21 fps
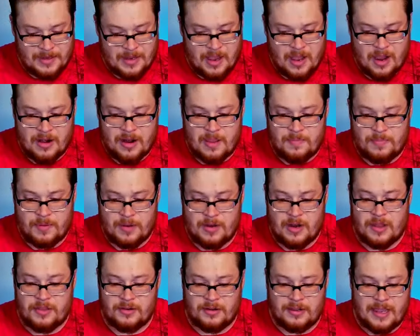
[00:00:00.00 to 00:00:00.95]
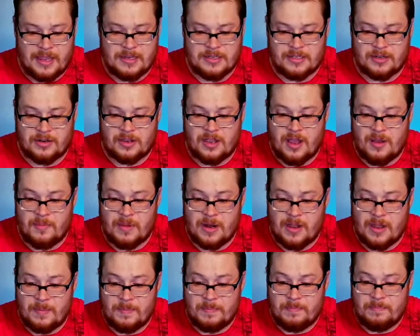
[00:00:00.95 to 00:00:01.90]
All right, but another laser
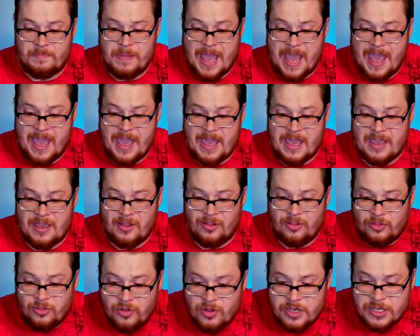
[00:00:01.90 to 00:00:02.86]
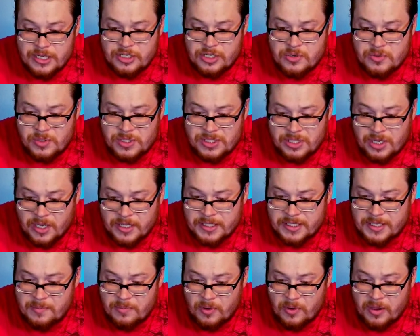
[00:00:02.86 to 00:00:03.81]
coming up. Bang! Look at you,
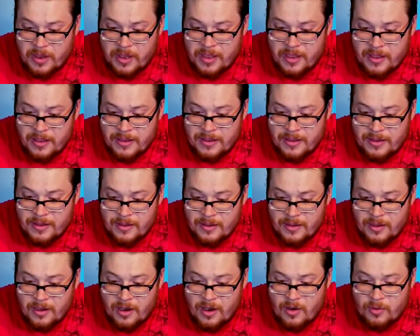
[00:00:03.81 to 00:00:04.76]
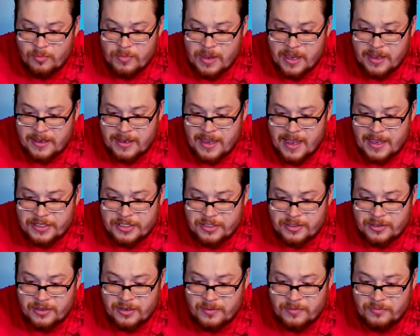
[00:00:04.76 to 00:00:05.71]
saucy boy. Oh my gosh,
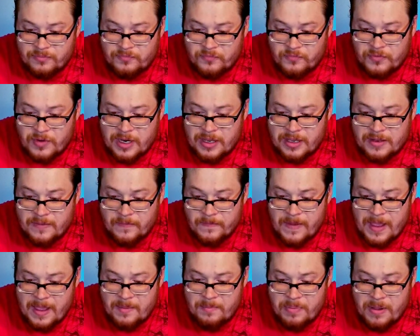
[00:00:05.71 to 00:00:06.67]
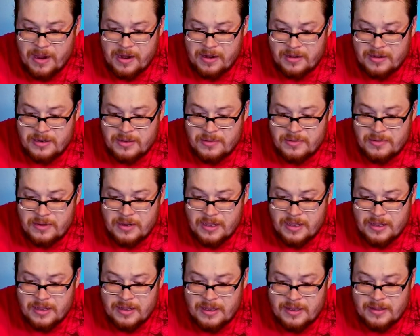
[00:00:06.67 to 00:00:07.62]
you're a freaking vampire, dude.
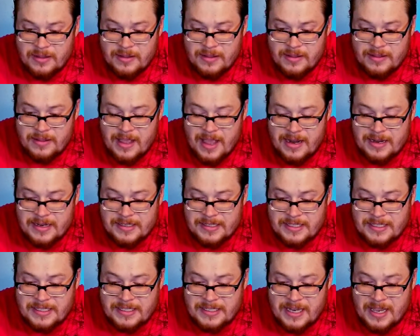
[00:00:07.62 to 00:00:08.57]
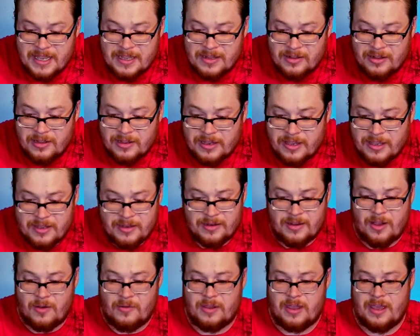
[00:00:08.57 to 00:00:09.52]
That is sick
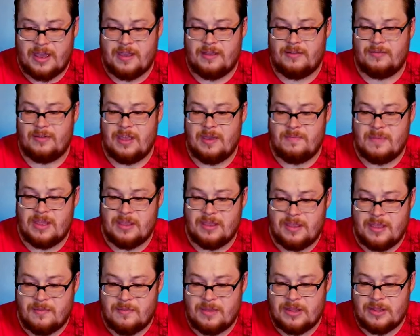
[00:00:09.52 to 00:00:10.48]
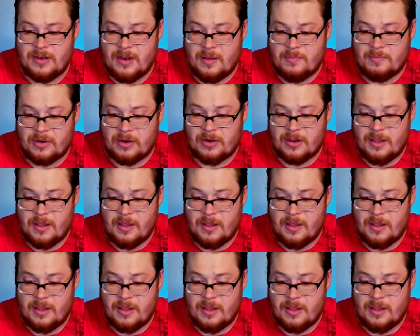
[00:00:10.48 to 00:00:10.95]
looking. Okay, give me, give me the number.